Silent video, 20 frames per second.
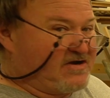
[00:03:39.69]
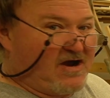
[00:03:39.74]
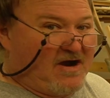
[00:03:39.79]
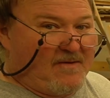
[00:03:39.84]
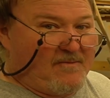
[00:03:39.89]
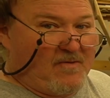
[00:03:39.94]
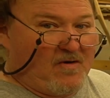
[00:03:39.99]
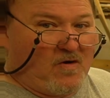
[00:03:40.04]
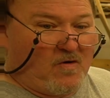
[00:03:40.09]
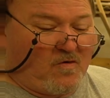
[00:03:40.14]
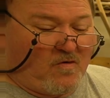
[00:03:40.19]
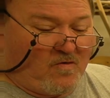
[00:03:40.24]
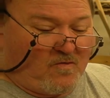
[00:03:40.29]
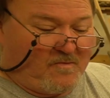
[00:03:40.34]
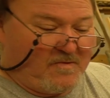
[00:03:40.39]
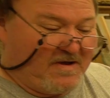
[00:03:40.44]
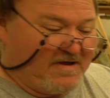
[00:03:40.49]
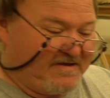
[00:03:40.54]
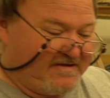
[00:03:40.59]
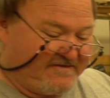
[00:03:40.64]
come
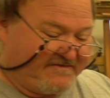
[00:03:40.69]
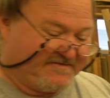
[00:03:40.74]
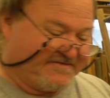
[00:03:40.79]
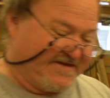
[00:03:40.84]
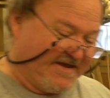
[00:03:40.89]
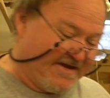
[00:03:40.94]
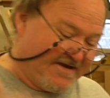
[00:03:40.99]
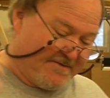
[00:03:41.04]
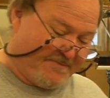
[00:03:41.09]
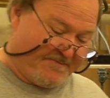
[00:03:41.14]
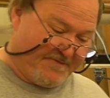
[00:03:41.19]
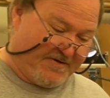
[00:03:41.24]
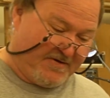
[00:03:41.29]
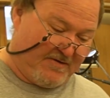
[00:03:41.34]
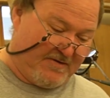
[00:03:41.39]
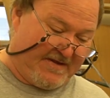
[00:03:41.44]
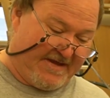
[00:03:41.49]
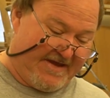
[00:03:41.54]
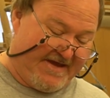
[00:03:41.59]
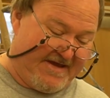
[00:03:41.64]
home, you set up your
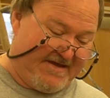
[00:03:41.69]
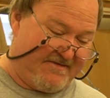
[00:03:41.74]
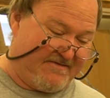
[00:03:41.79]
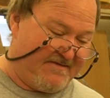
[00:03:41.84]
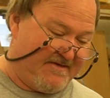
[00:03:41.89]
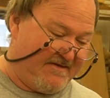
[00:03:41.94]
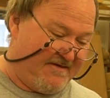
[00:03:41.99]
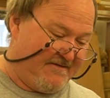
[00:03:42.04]
lathe,